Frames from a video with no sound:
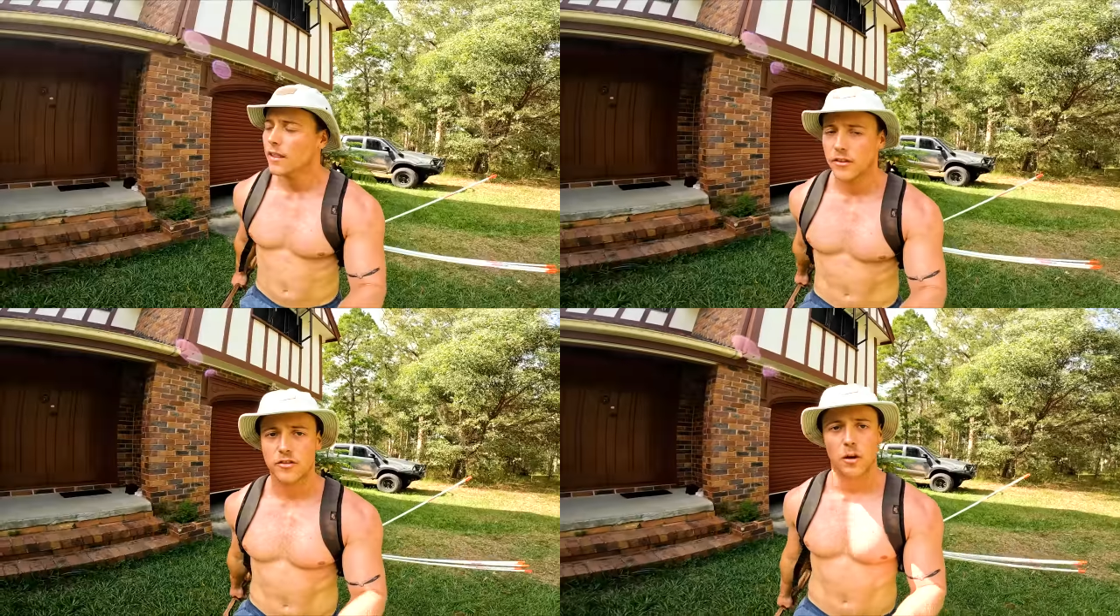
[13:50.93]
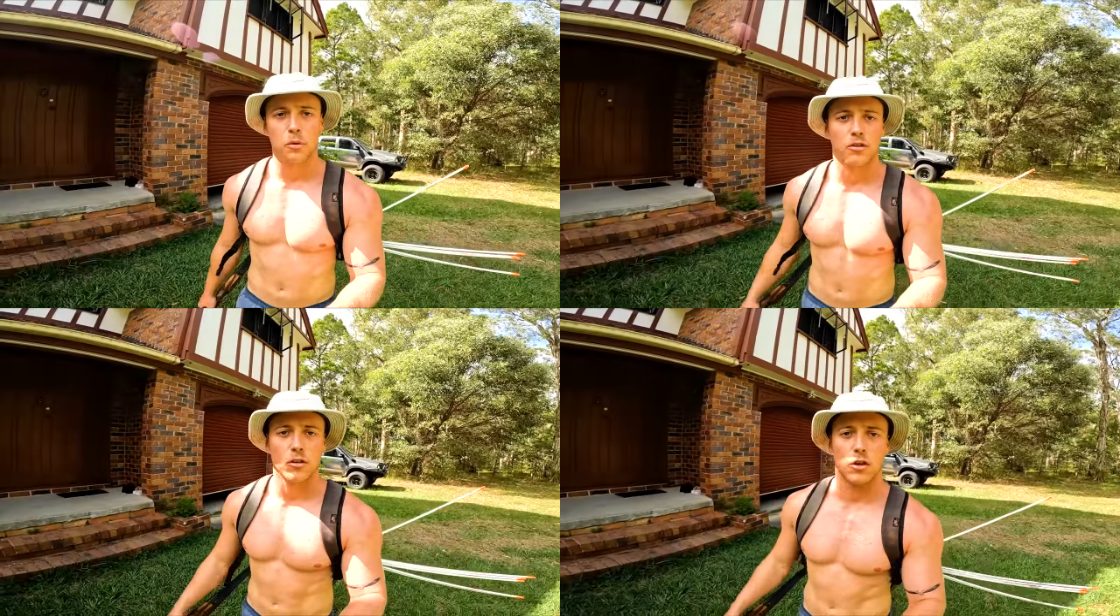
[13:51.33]
The
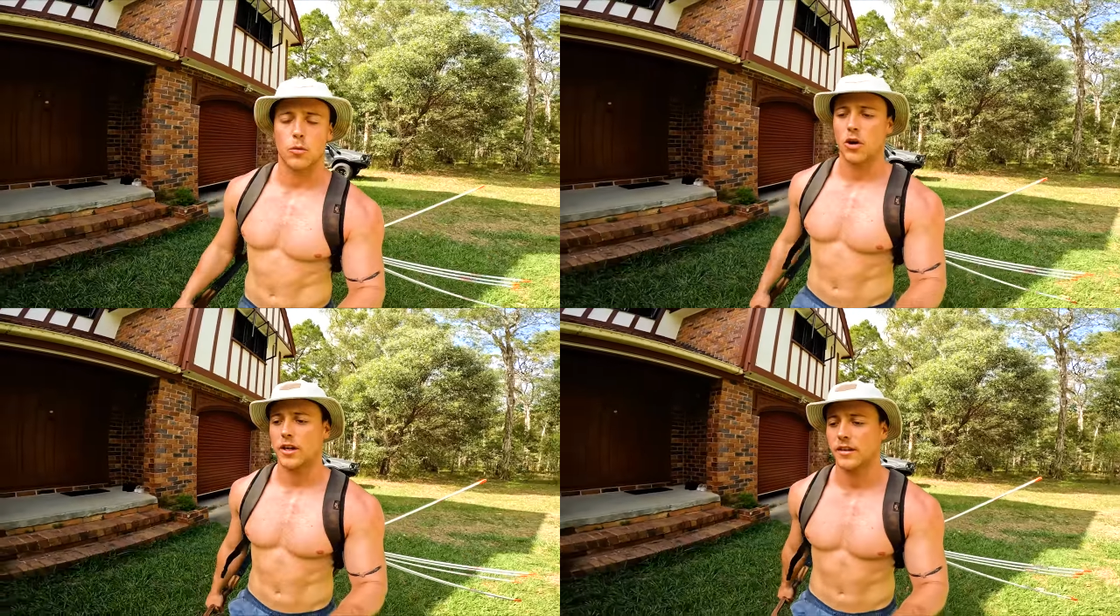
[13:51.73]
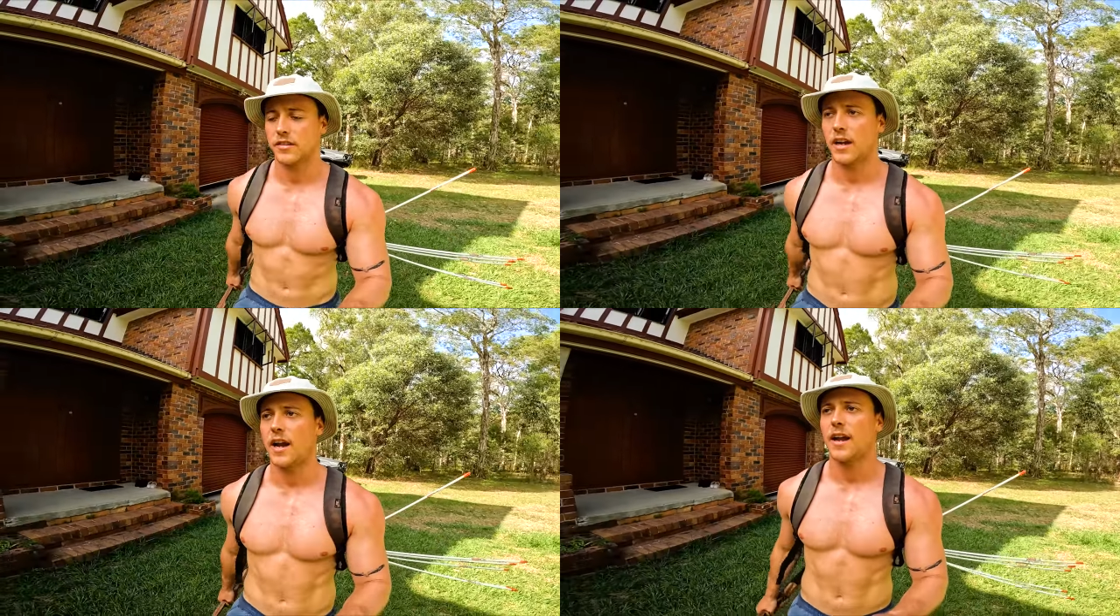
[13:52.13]
sup was a lot of work
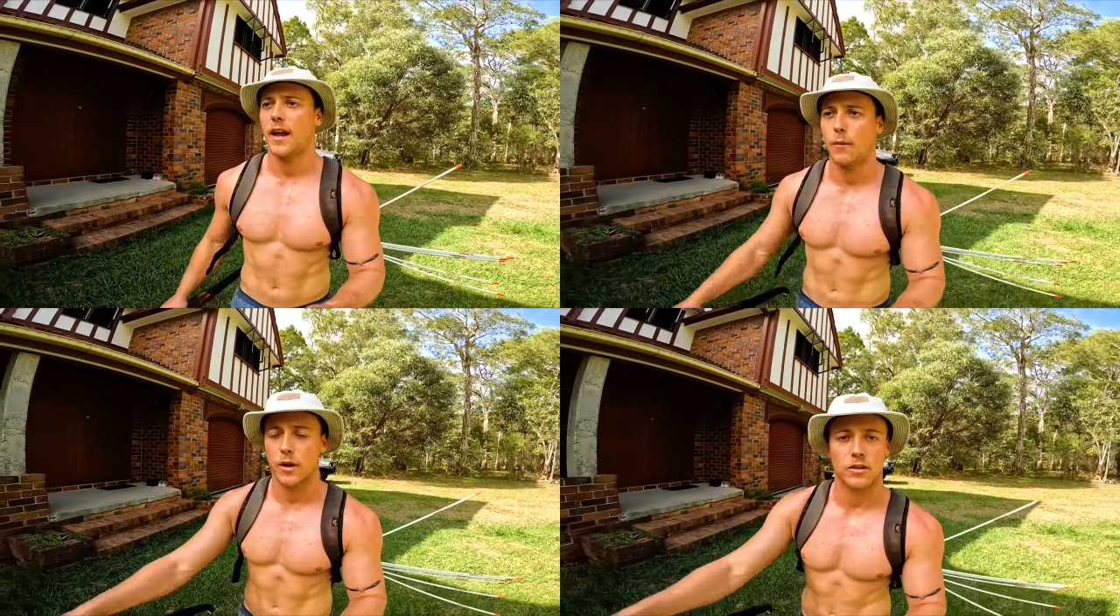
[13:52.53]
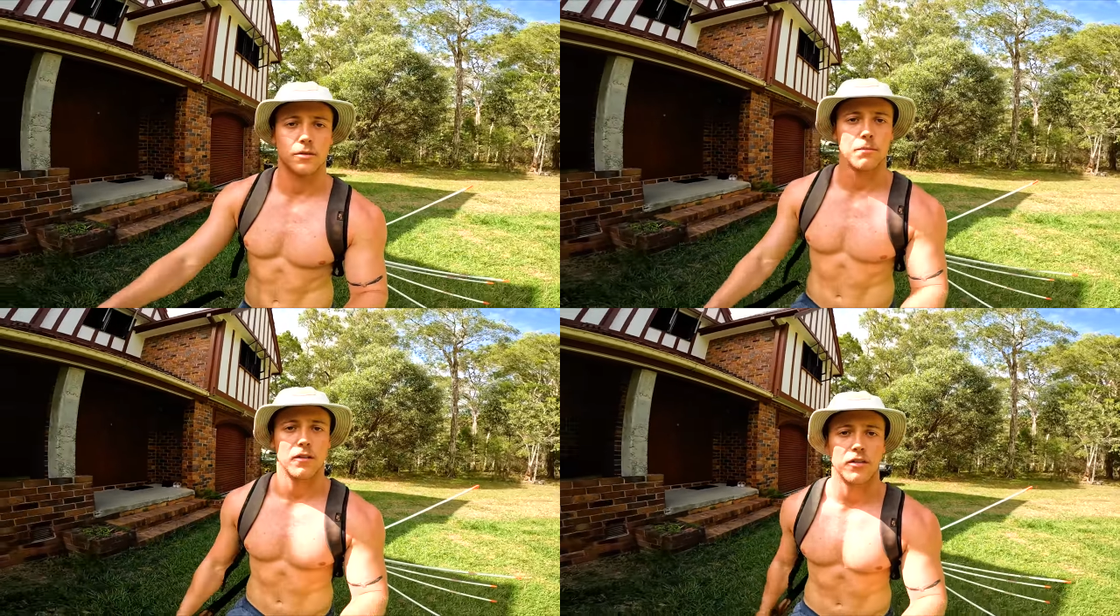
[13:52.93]
yesterday and we got
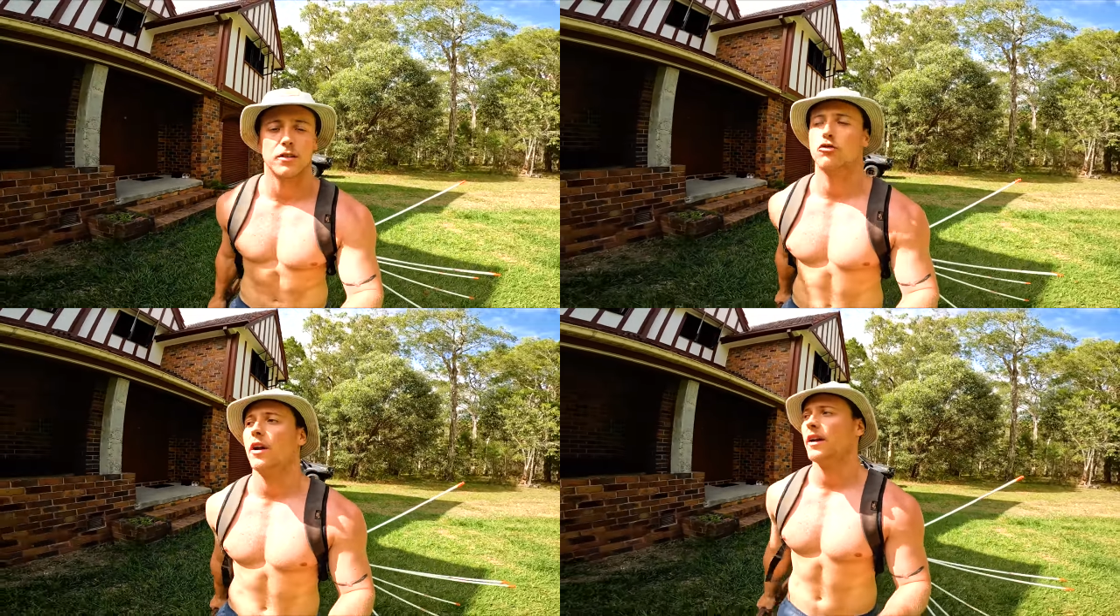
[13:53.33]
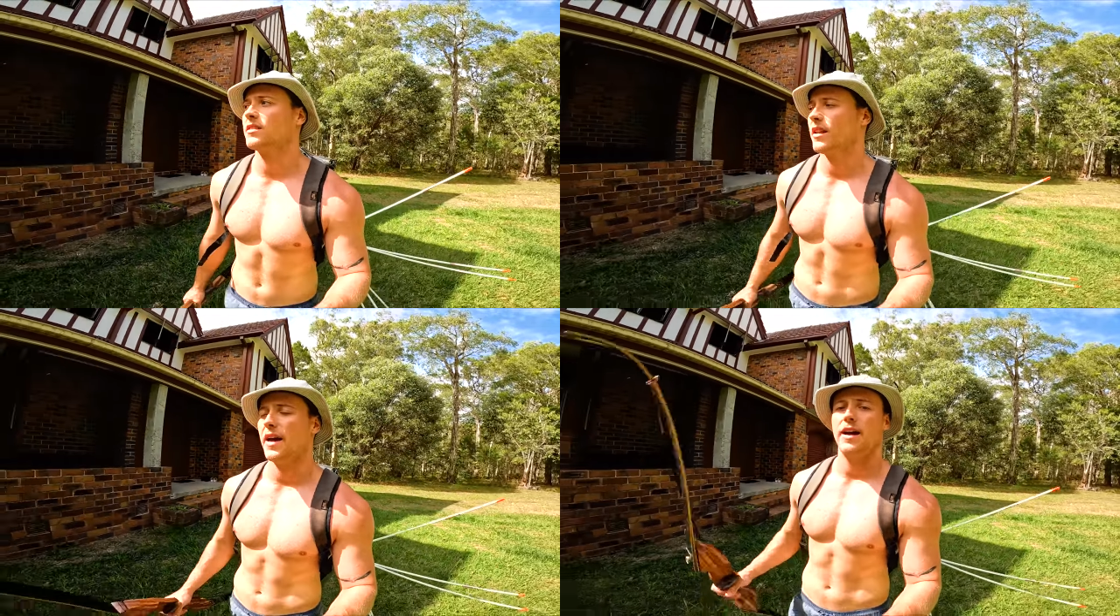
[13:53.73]
some mud flats right
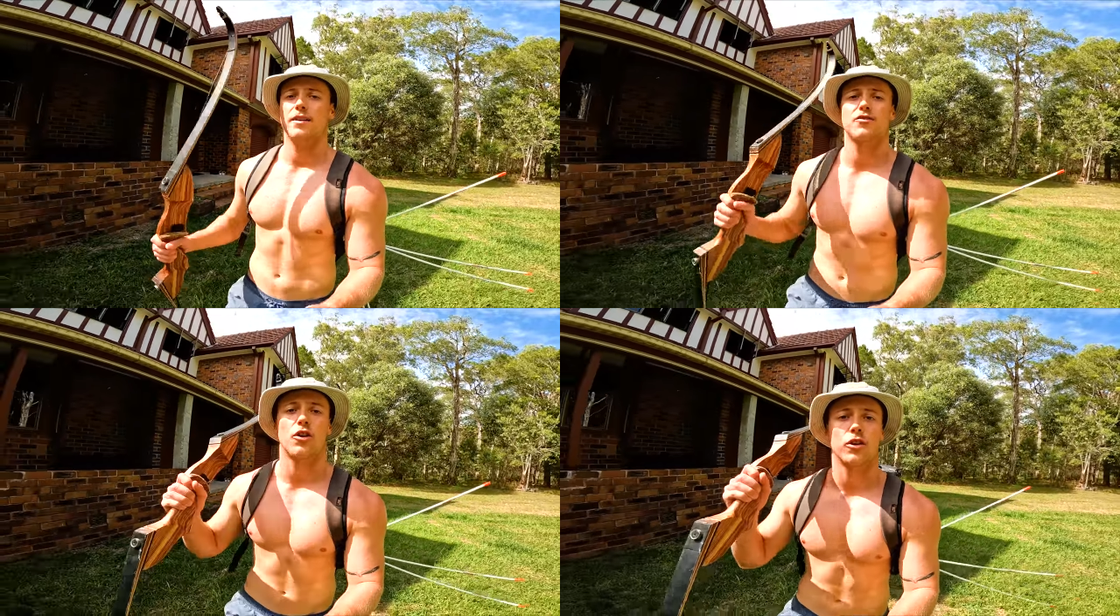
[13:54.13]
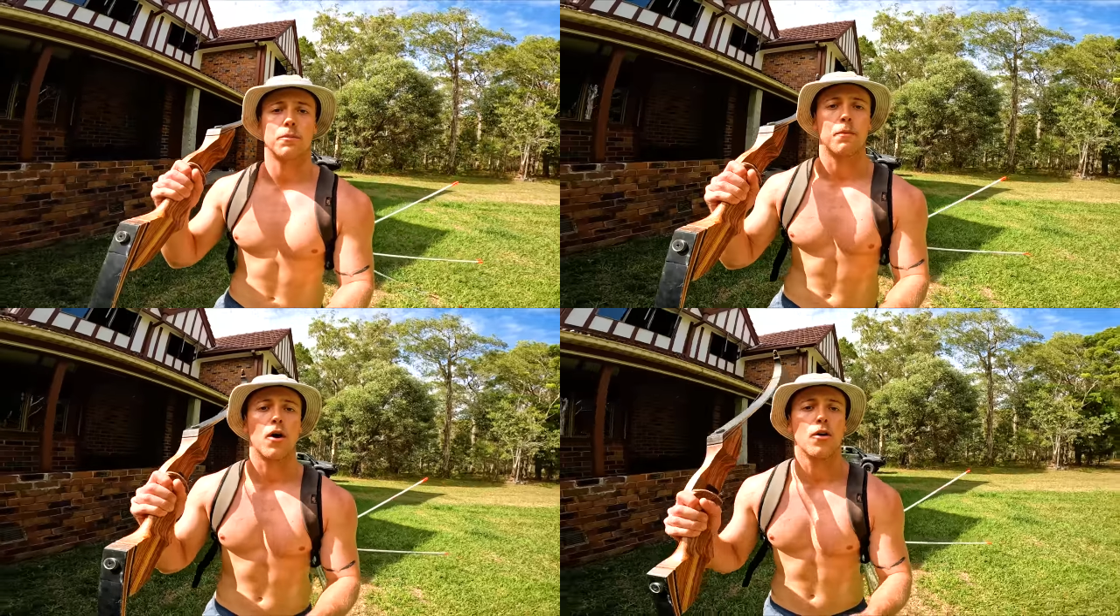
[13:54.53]
next to the house. So I have got
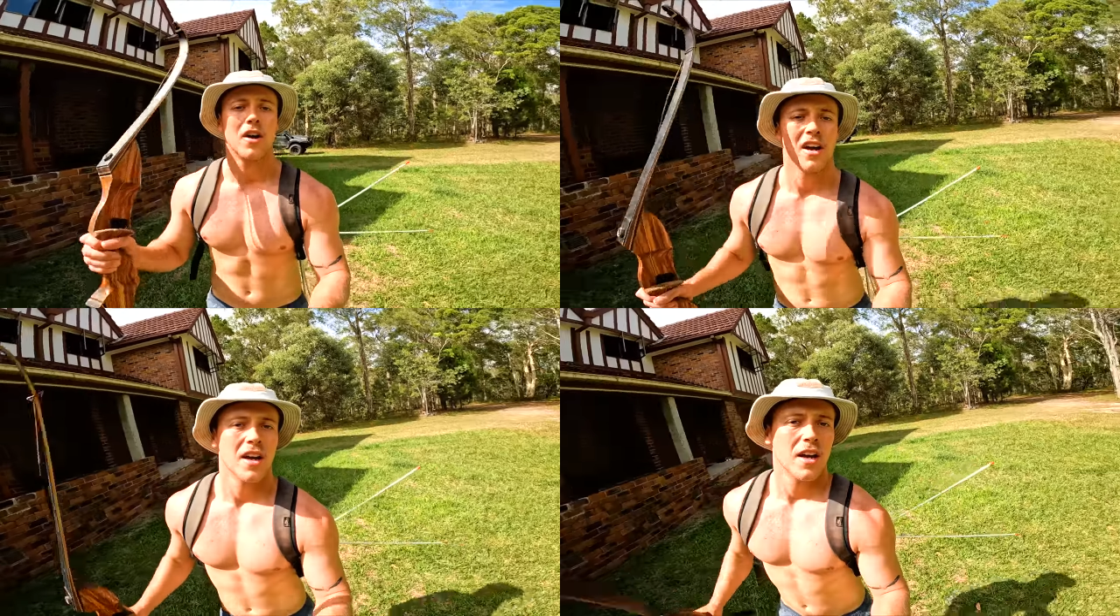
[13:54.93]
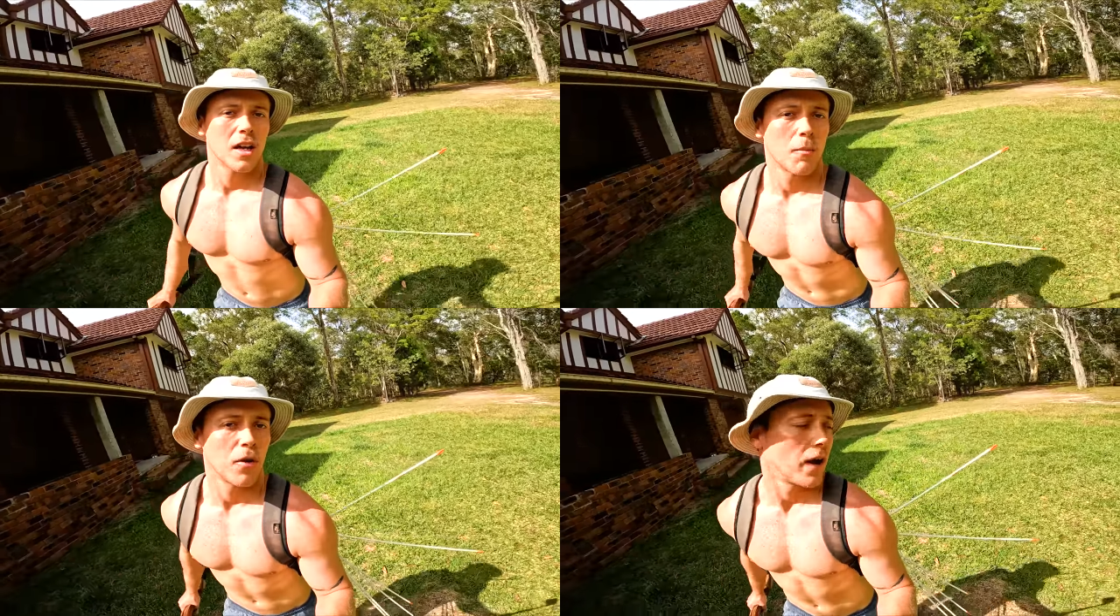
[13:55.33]
the bow,
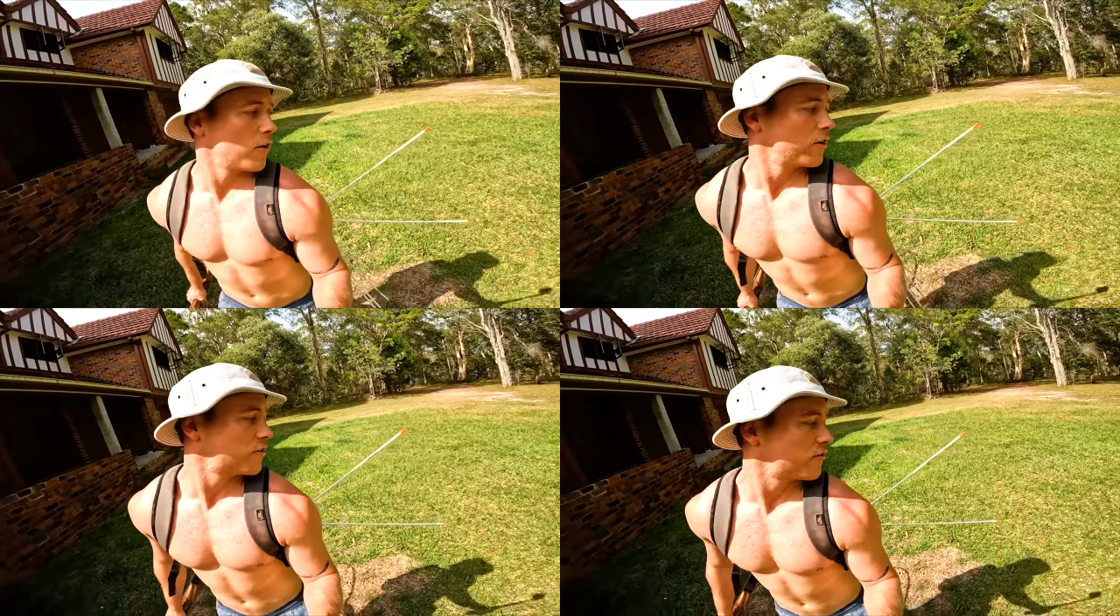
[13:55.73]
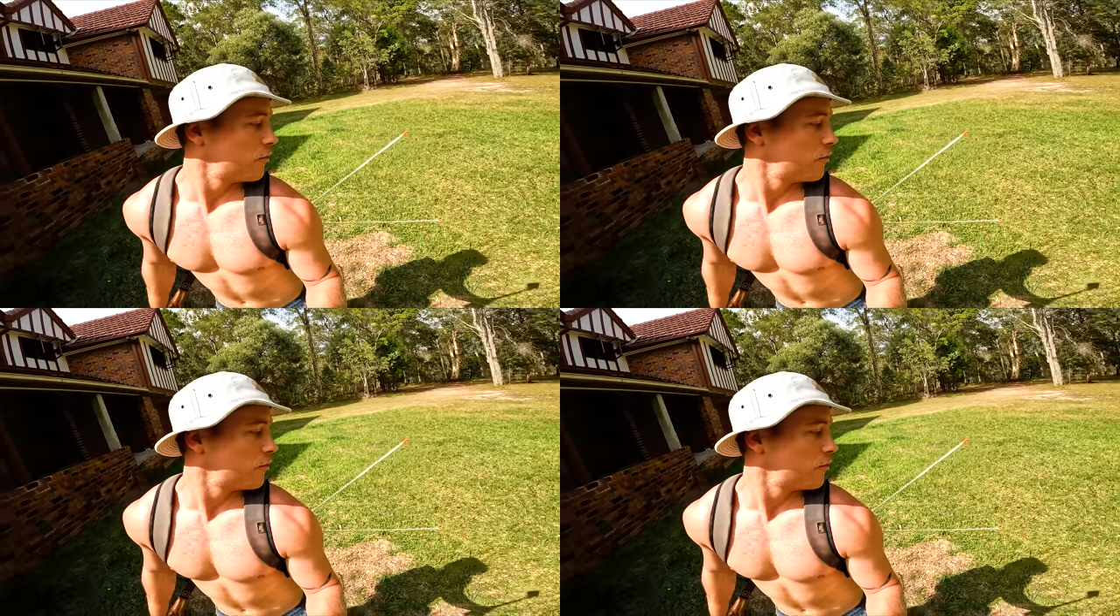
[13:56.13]
a couple arrows